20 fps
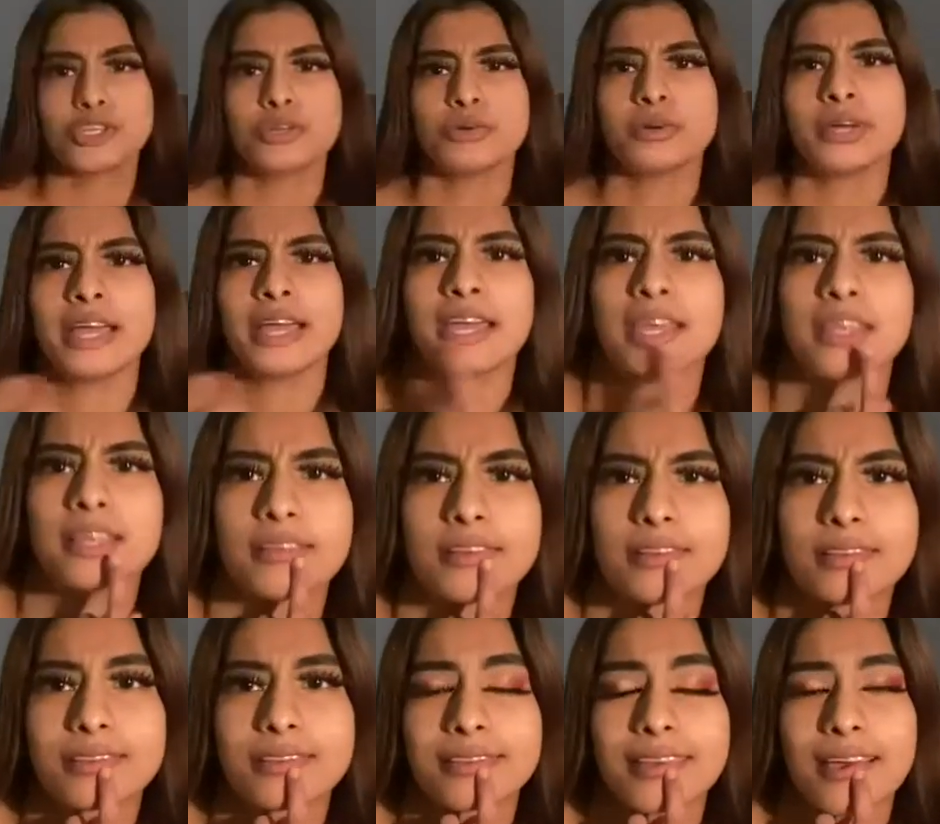hate
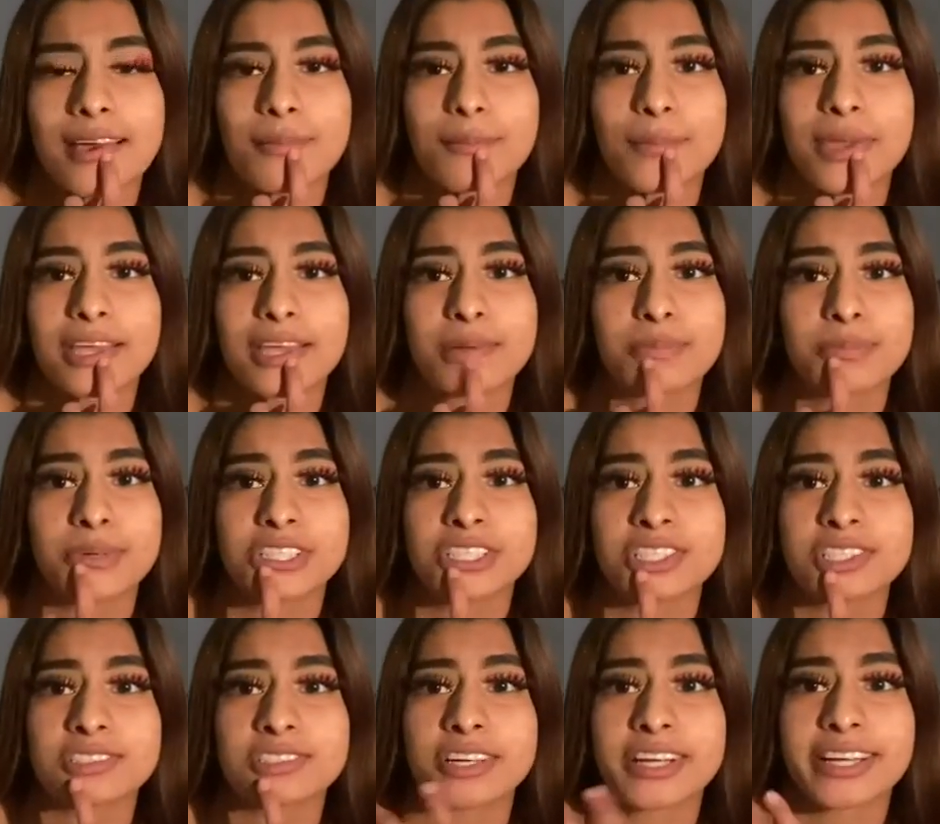that makeup brushes
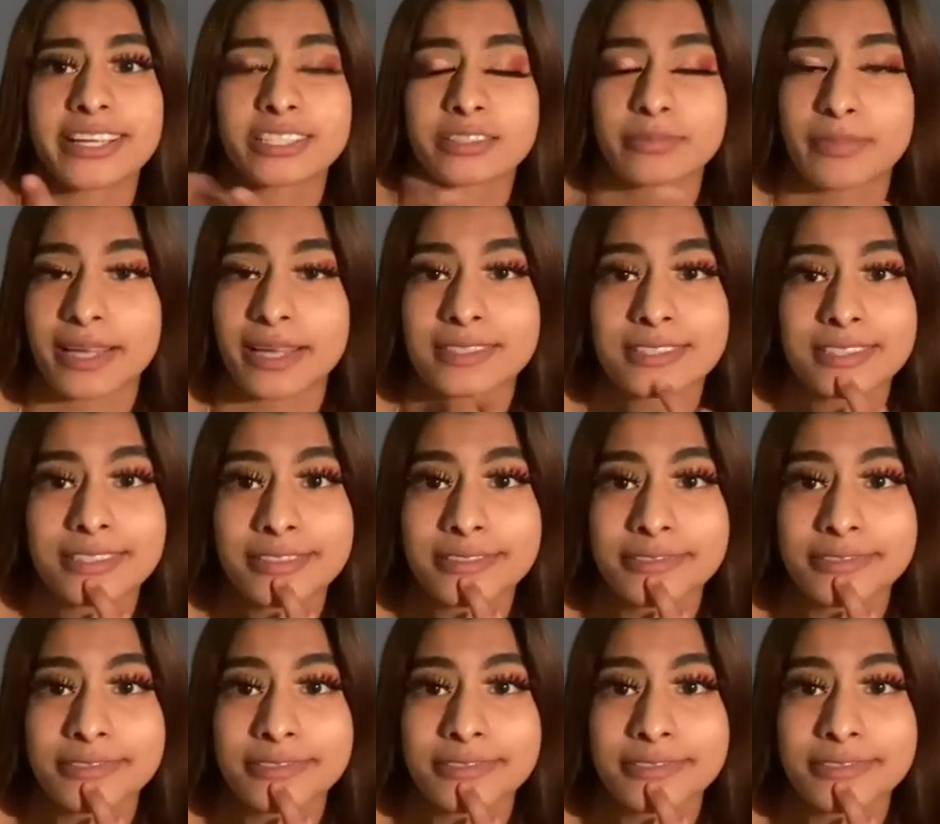are expensive?